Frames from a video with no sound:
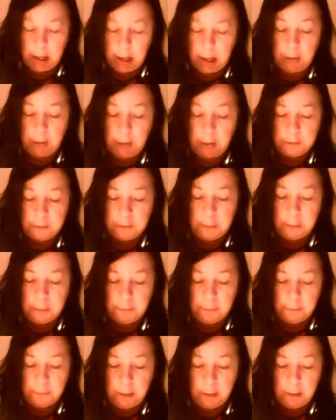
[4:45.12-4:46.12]
After I
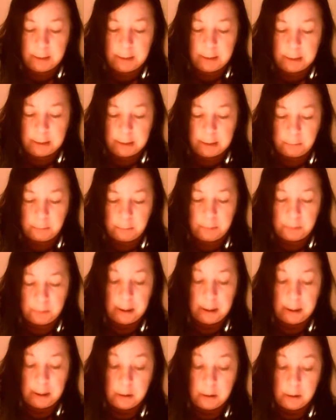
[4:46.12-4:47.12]
provided him with
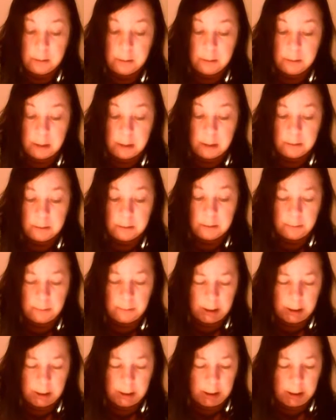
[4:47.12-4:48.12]
an ultimatum,
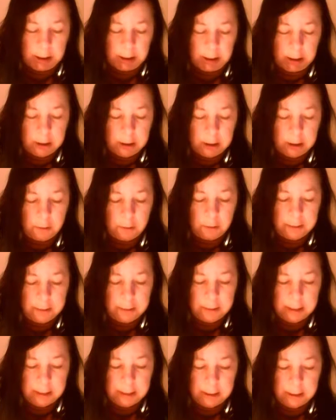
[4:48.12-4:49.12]
he told me
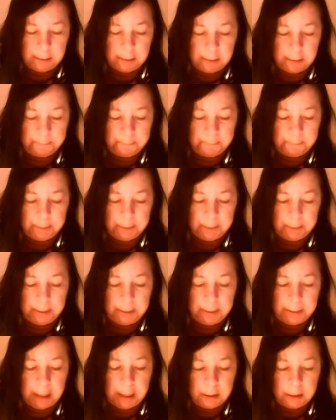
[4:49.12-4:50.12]
suddenly that he
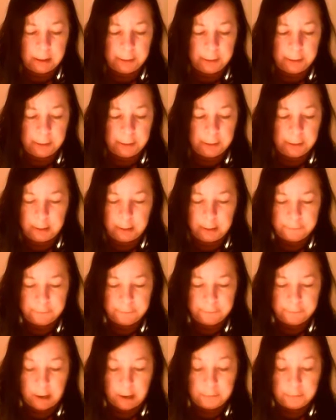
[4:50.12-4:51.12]
had nothing left
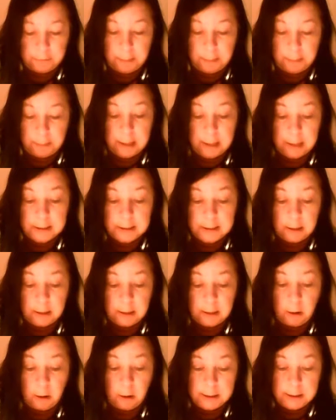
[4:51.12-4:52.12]
after balancing
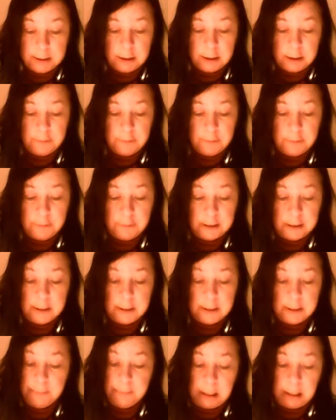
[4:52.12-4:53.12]
all the services
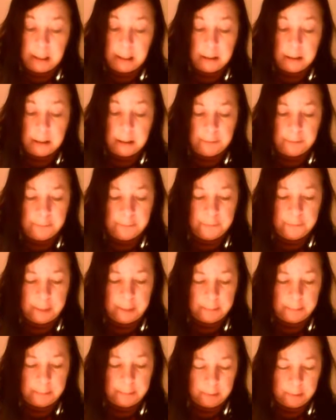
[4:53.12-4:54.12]
he had done for me.
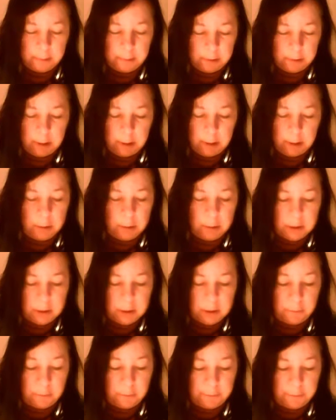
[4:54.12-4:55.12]
I was
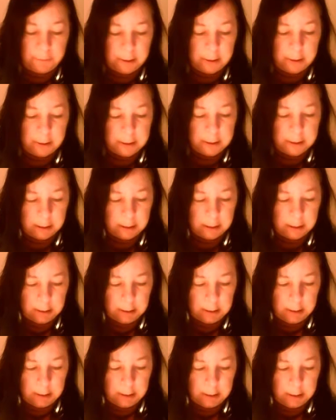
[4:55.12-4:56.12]
horrified.
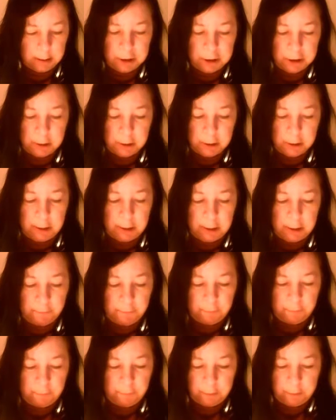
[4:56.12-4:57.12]
What should I live
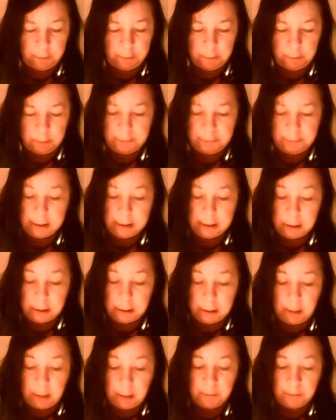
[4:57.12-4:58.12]
off, build a new
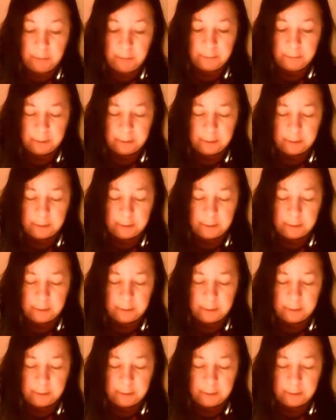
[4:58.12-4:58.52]
life with?